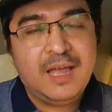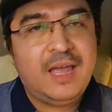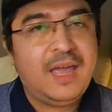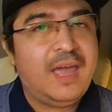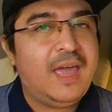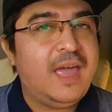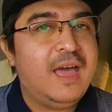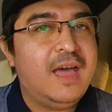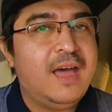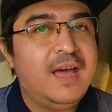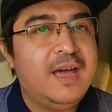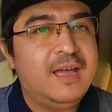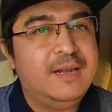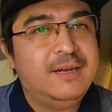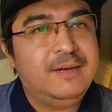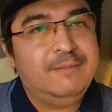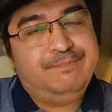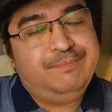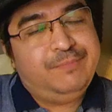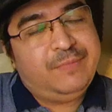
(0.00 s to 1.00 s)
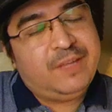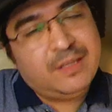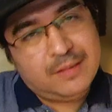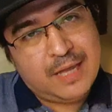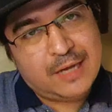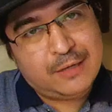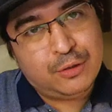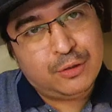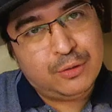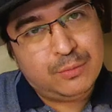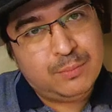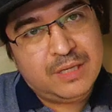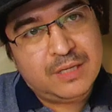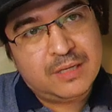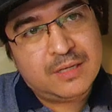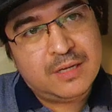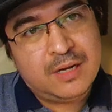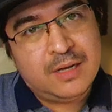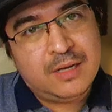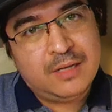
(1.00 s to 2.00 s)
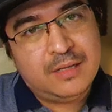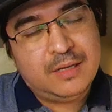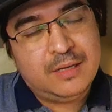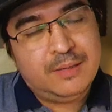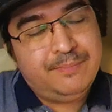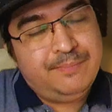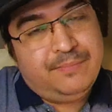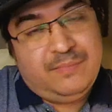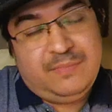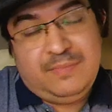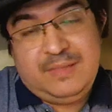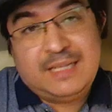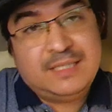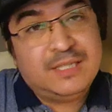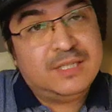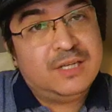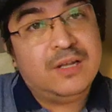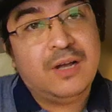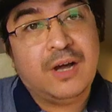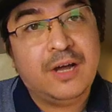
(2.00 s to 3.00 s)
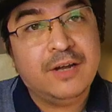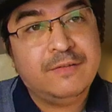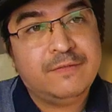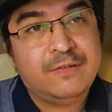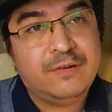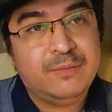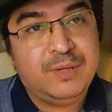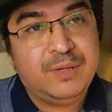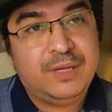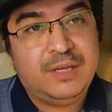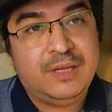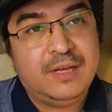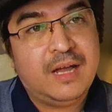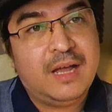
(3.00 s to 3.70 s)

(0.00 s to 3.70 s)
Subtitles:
and that could be a con. That's a con for me.